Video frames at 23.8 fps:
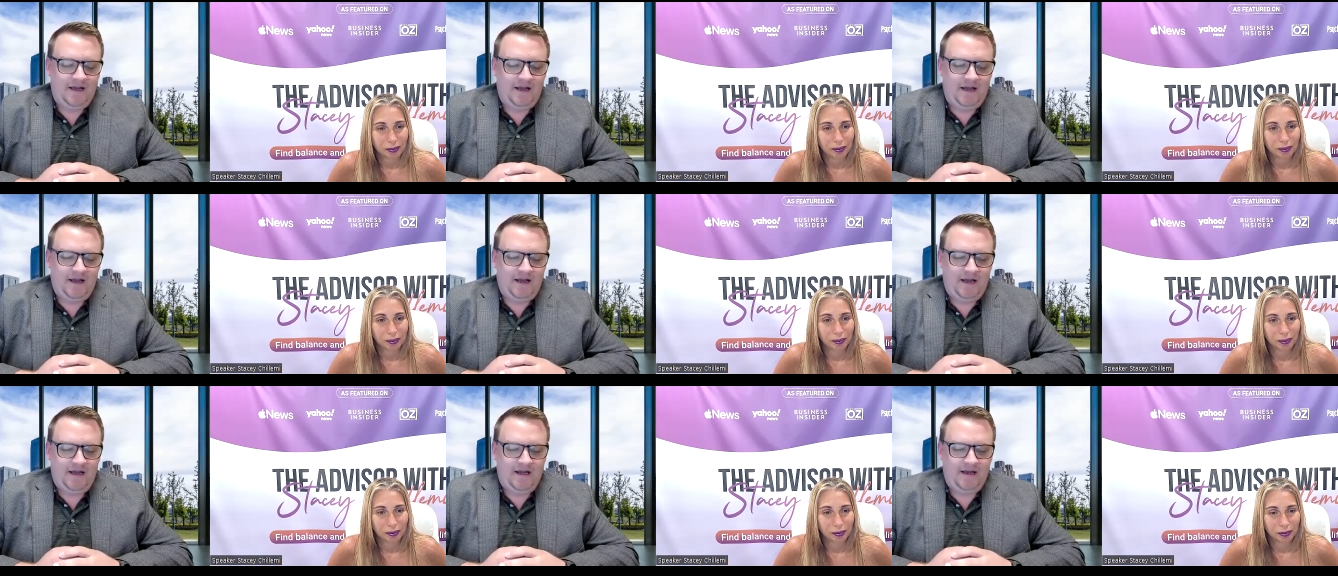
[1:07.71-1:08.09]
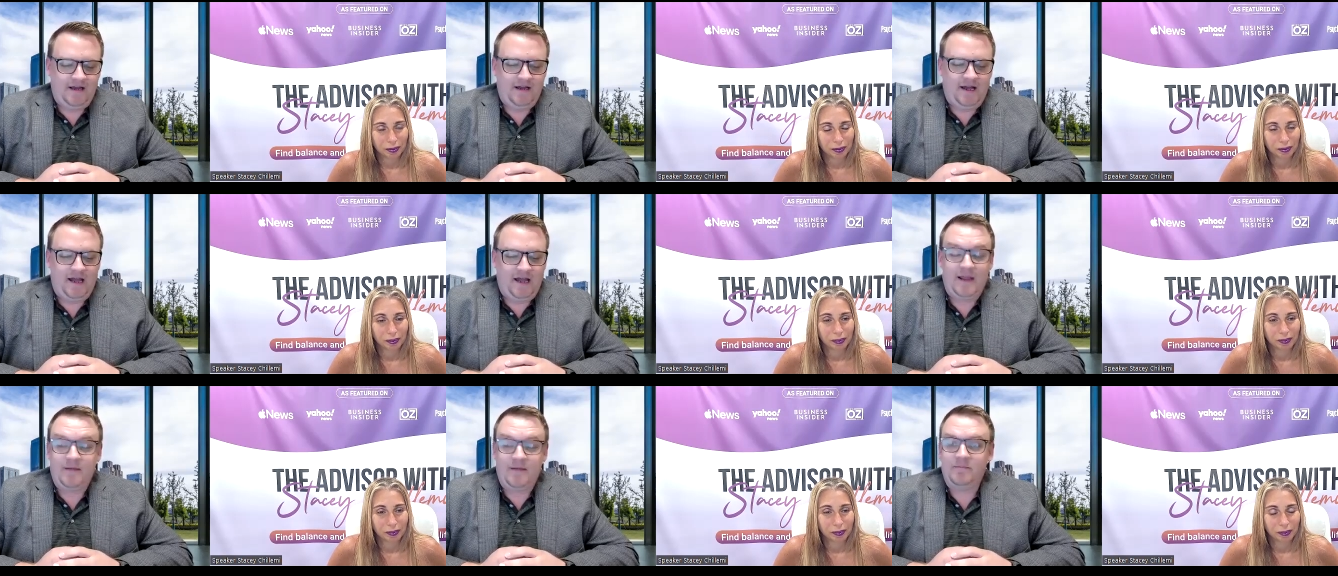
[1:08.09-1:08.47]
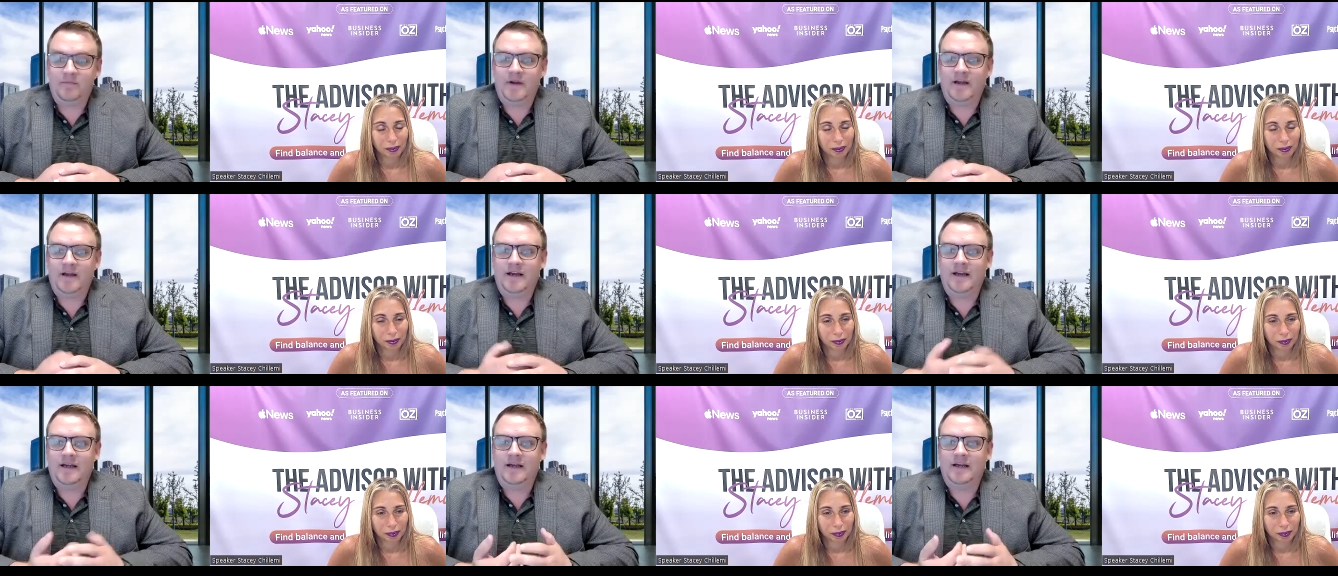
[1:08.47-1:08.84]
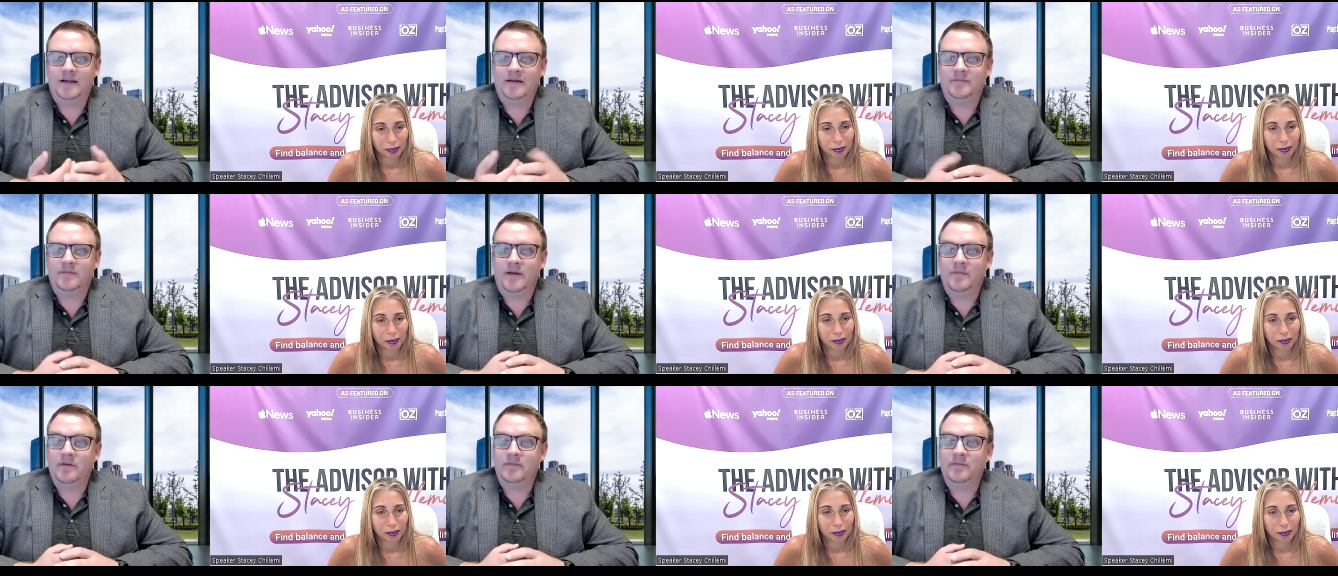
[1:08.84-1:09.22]
Speaker 1: I've
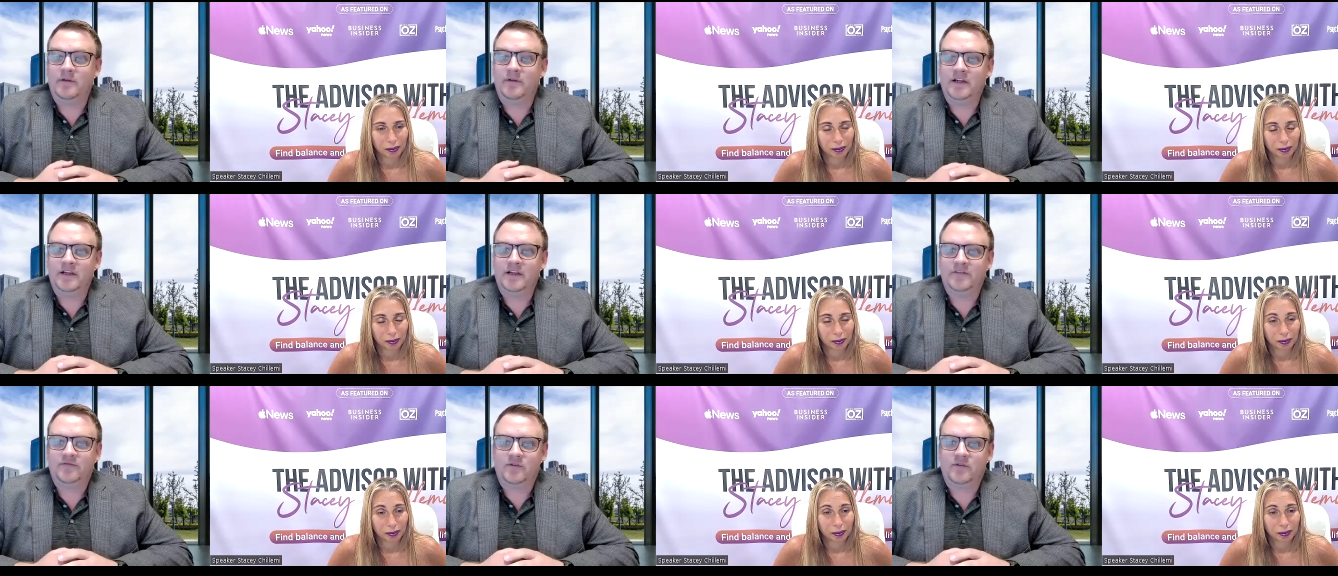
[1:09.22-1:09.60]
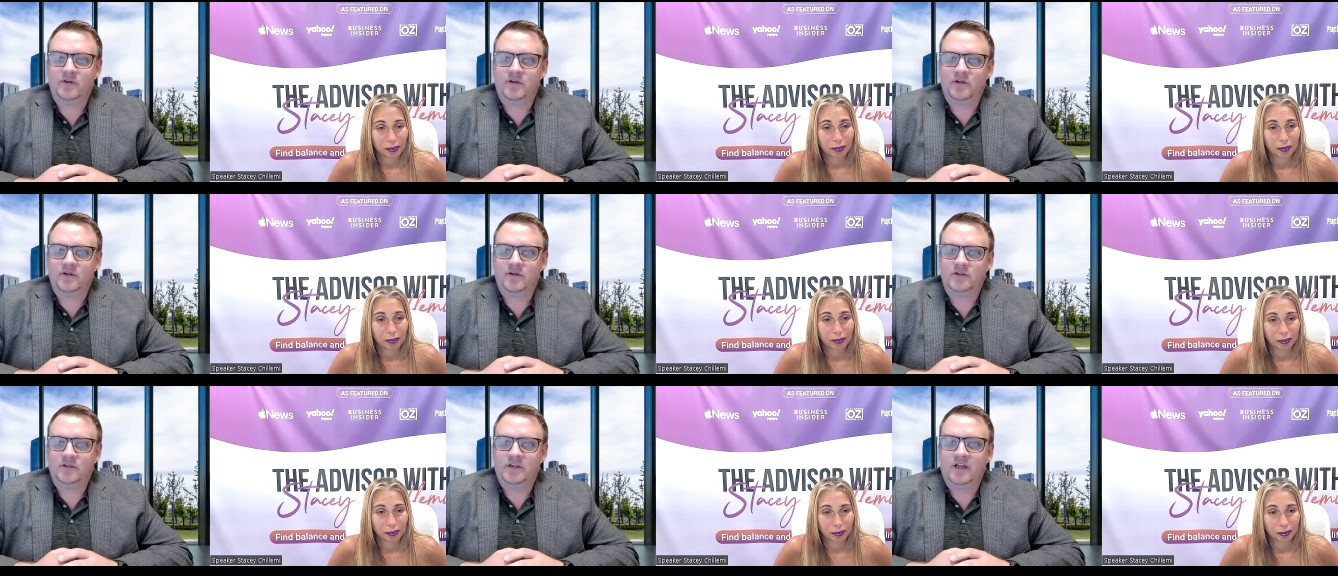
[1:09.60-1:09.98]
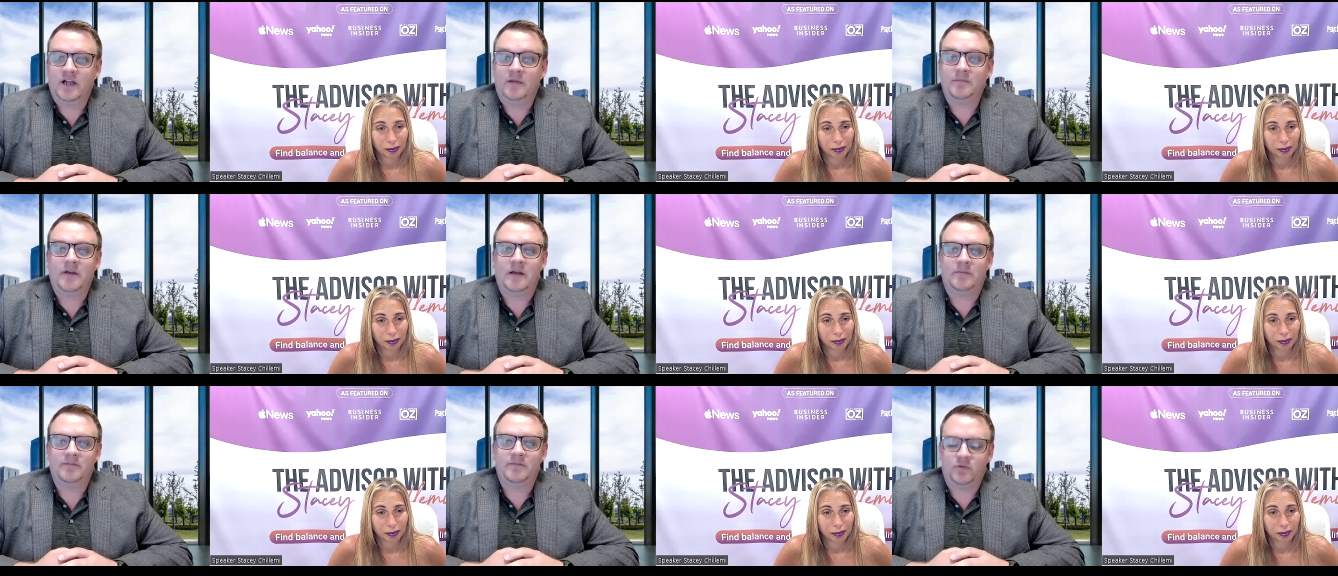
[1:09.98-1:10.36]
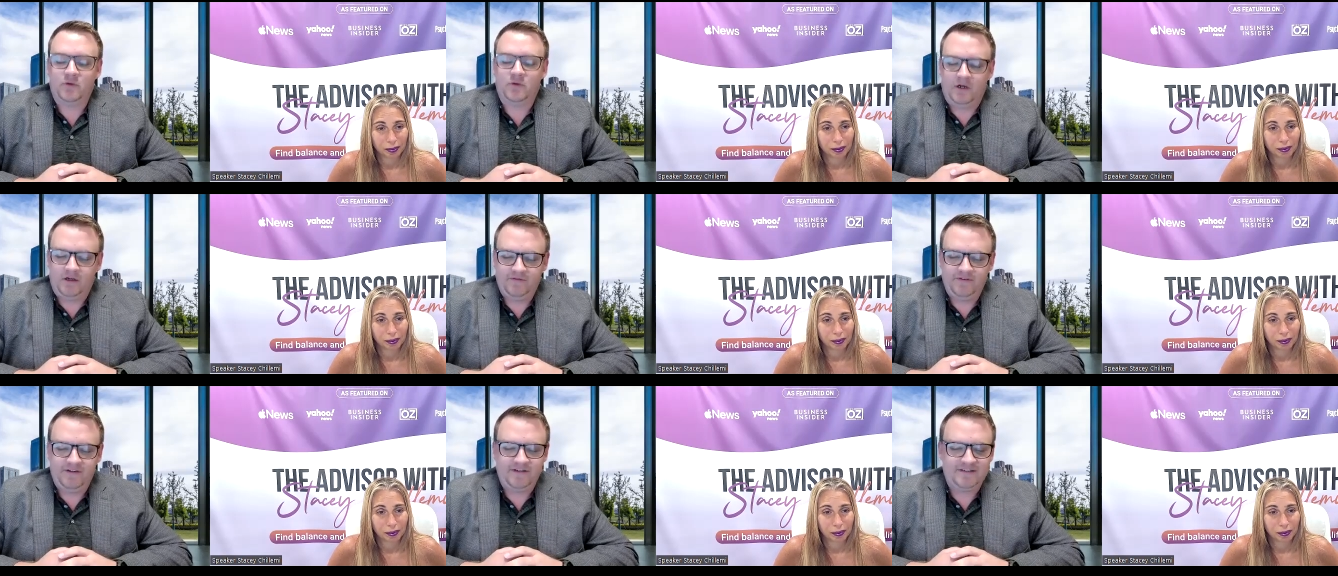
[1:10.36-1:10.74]
been married for coming up
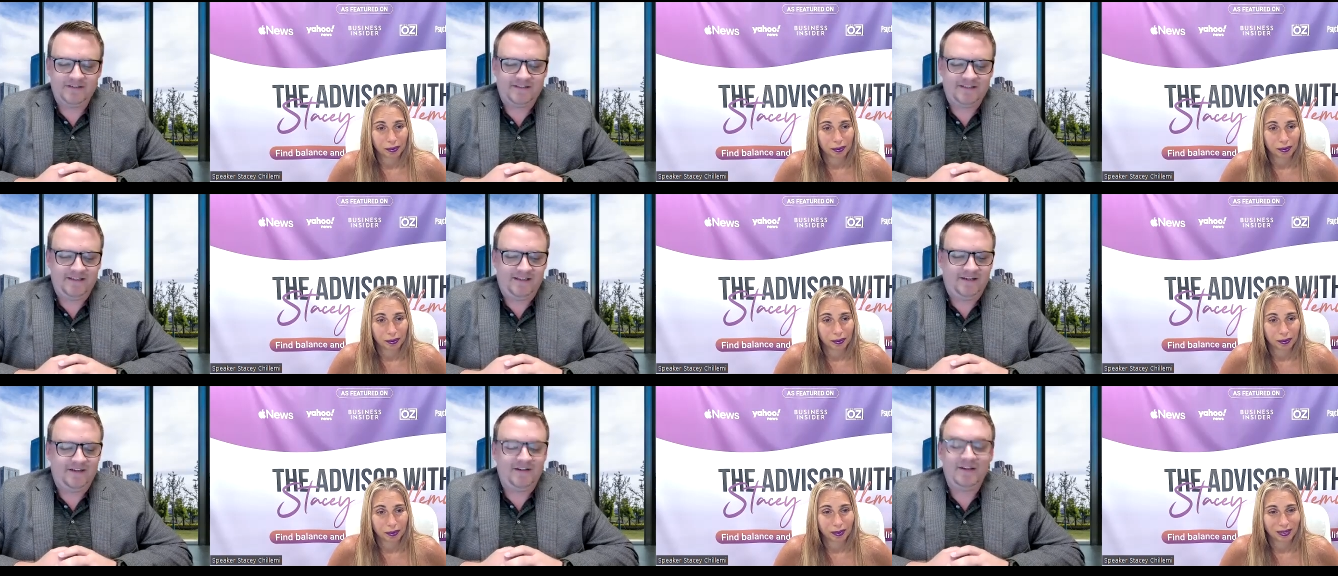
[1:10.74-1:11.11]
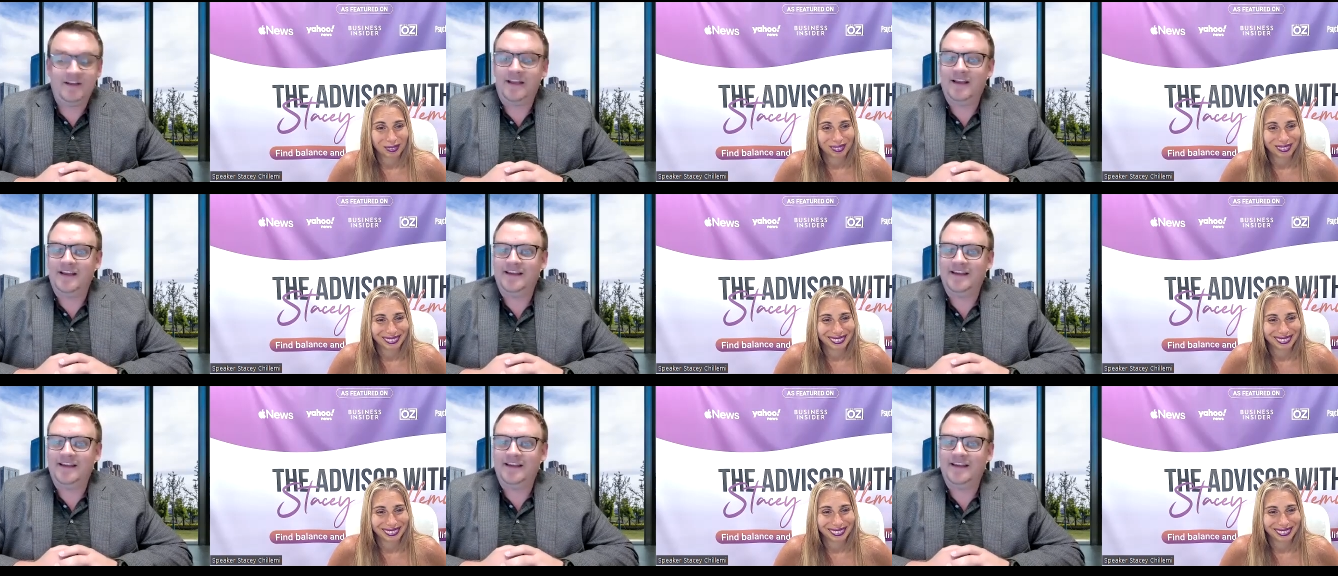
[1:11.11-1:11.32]
12 years now,